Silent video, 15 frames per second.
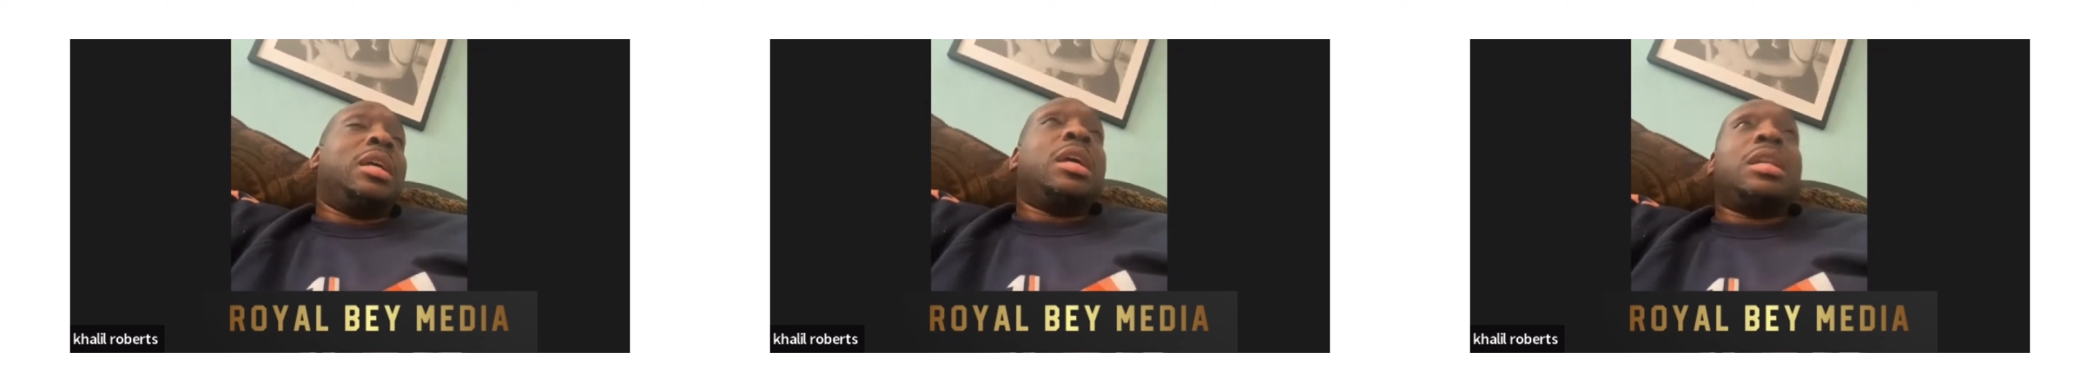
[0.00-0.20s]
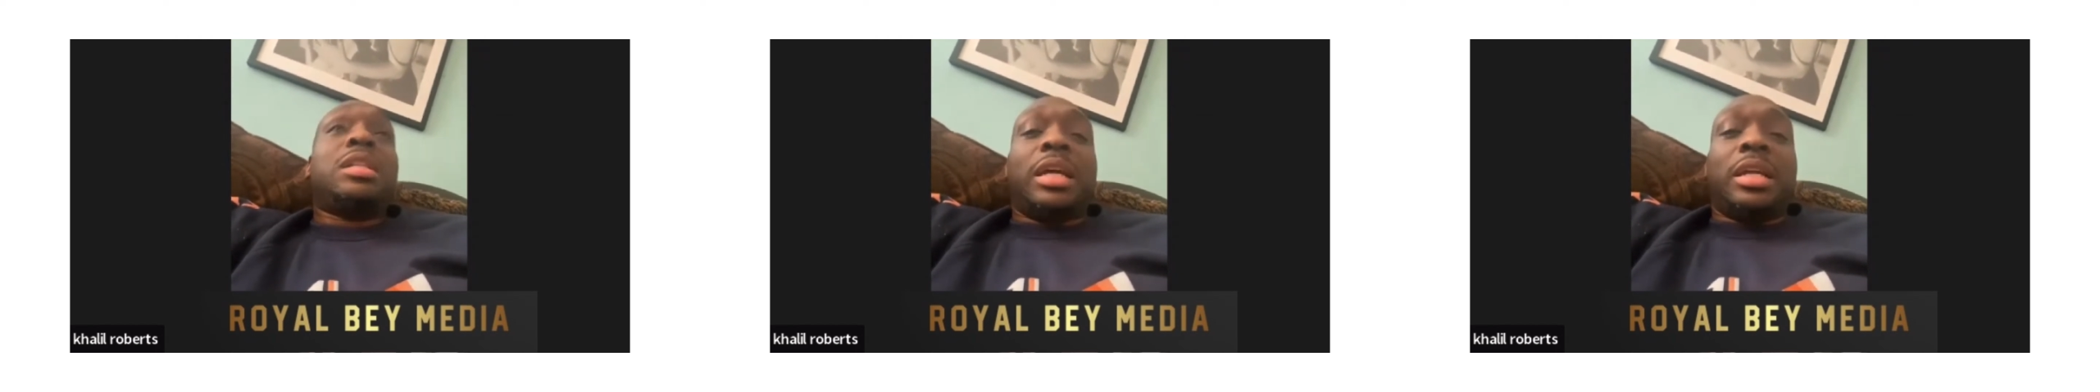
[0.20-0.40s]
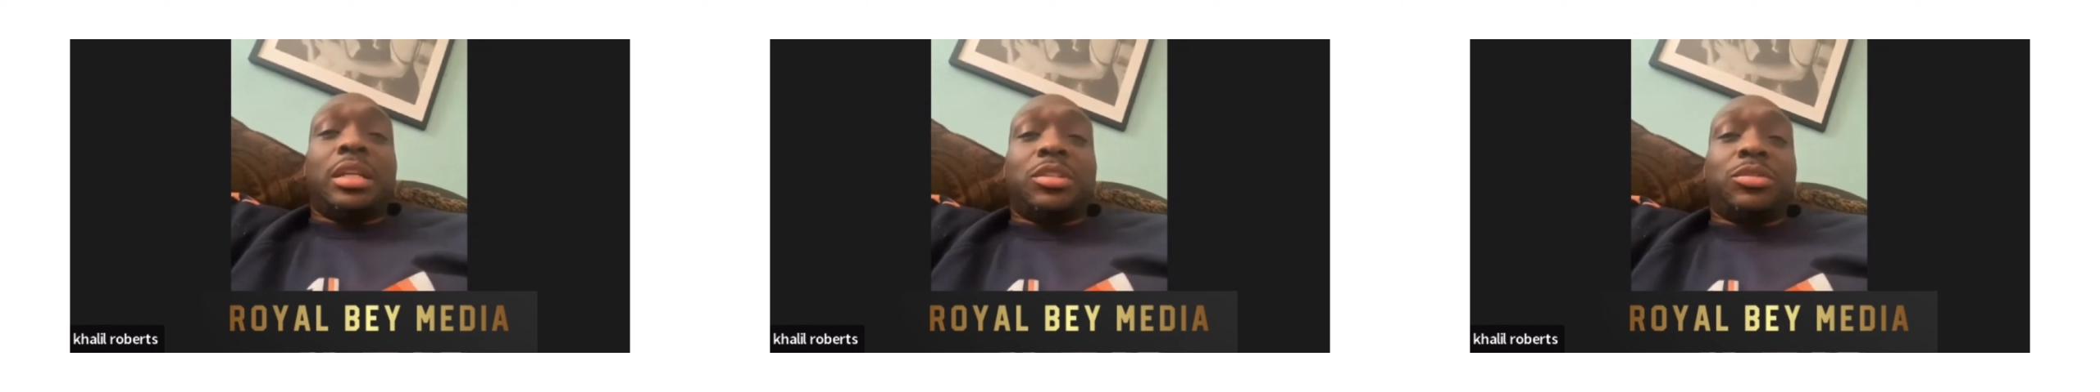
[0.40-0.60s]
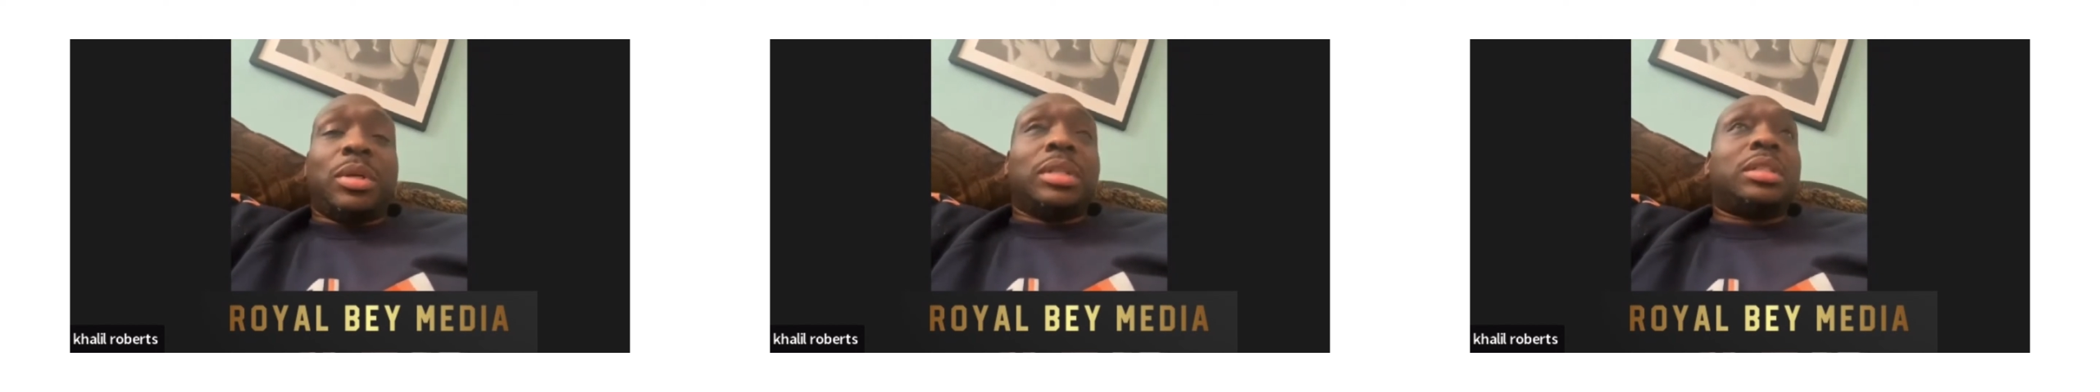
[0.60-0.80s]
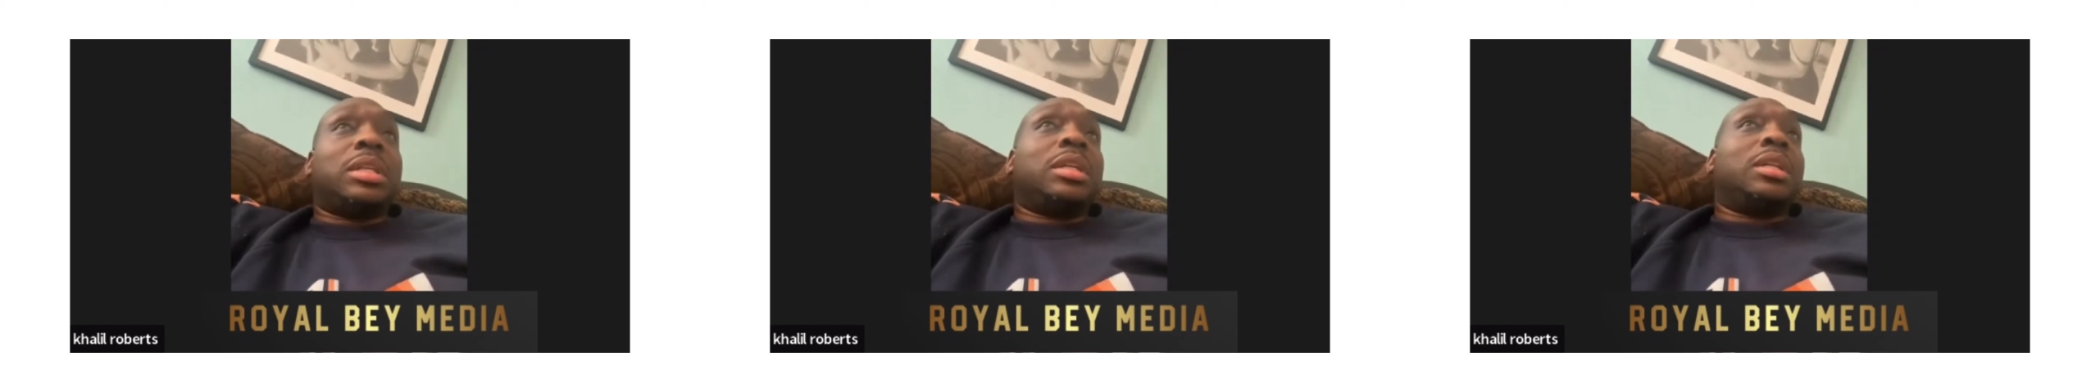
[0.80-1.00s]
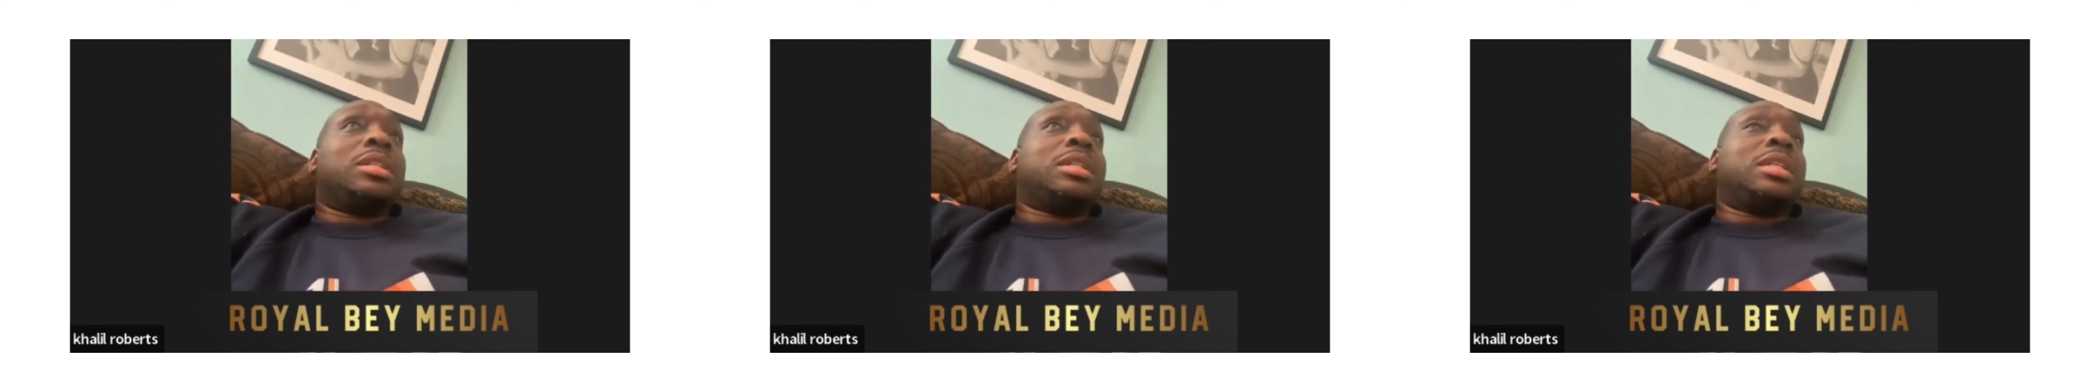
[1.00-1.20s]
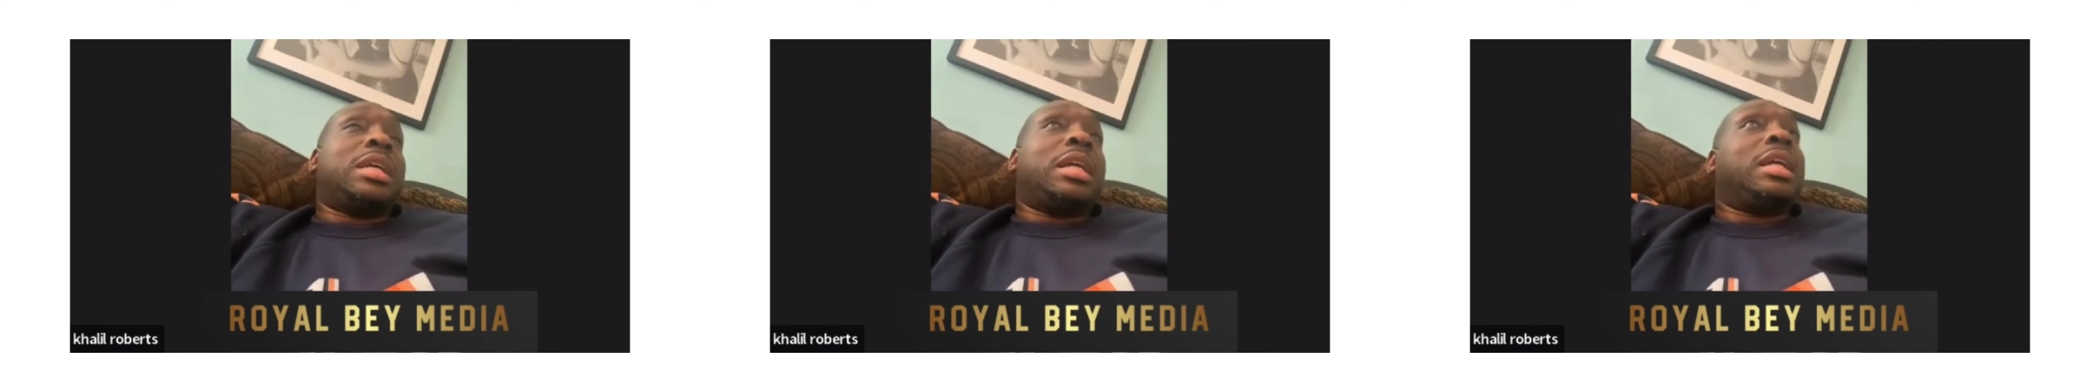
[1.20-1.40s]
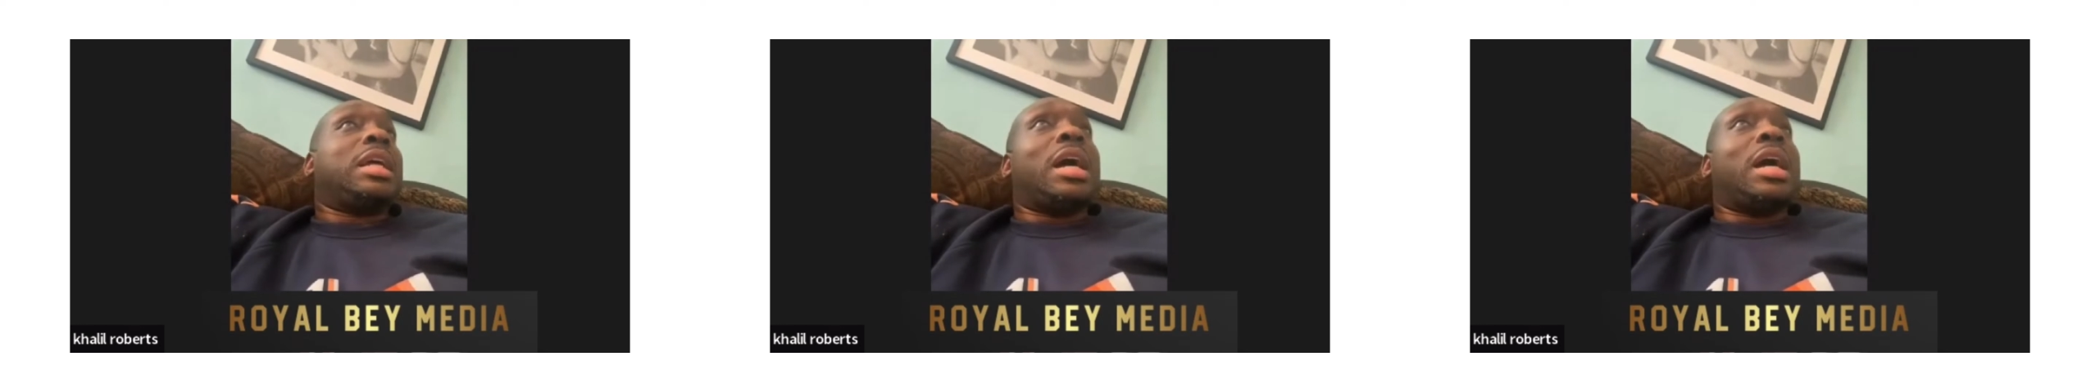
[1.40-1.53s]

dated drug dealers or dated